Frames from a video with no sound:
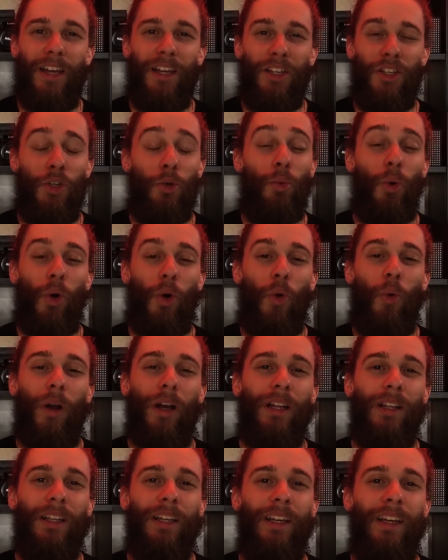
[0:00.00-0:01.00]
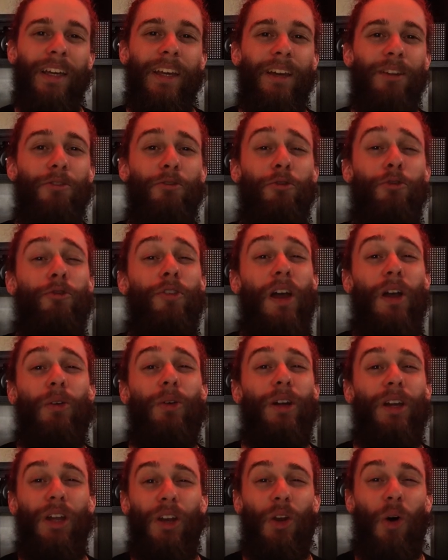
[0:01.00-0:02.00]
you will quickly get
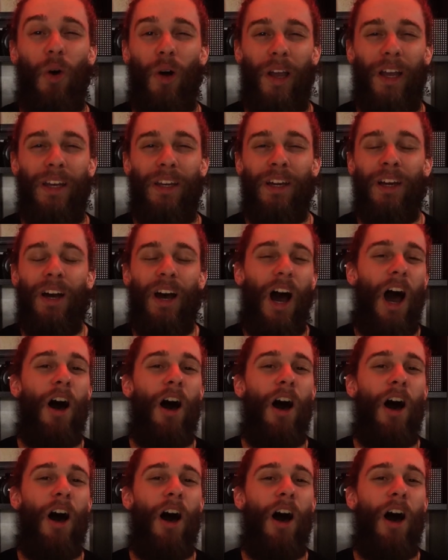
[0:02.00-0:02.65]
very annoyed